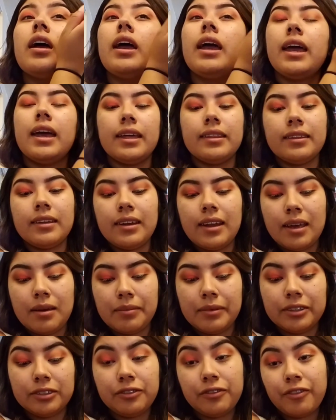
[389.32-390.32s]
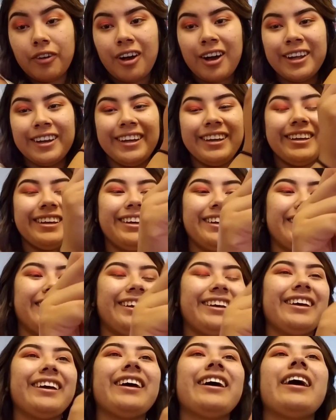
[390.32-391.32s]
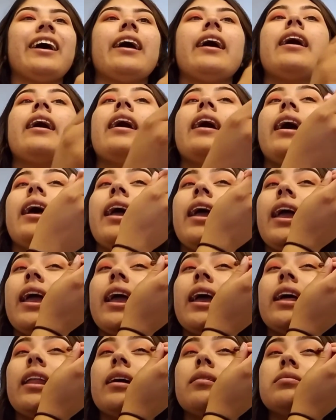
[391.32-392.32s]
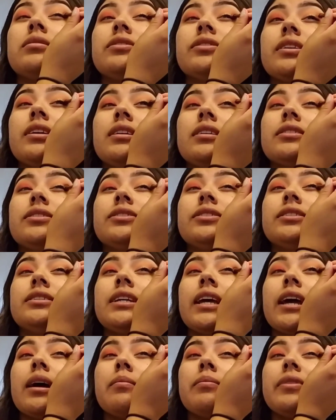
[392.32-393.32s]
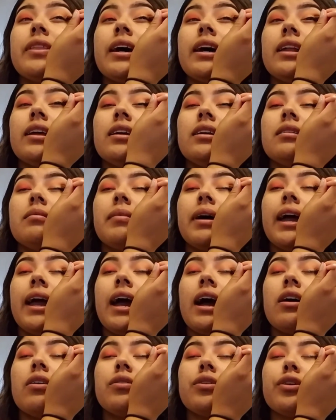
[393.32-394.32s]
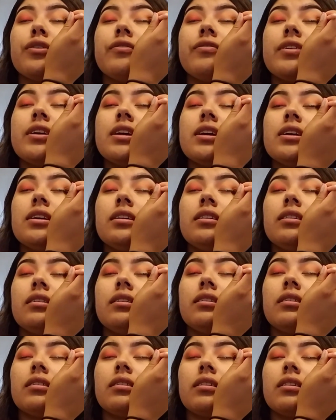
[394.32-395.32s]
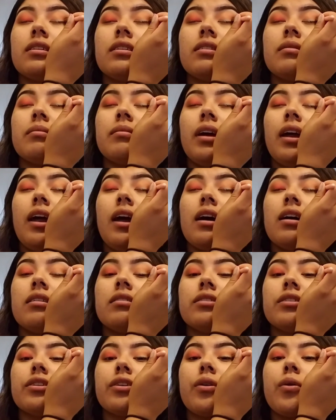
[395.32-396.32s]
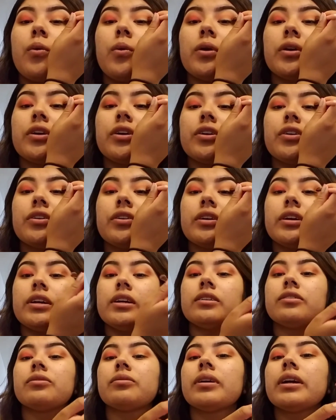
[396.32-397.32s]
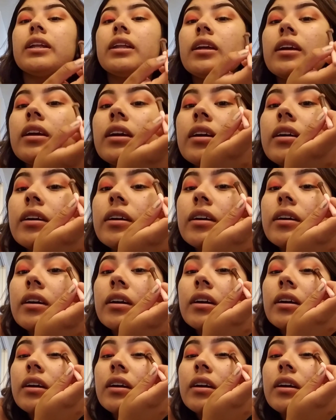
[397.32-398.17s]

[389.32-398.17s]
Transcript: and the name is Fawn. And I'm just gonna stamp that in my outer V, my outer corner crease right here.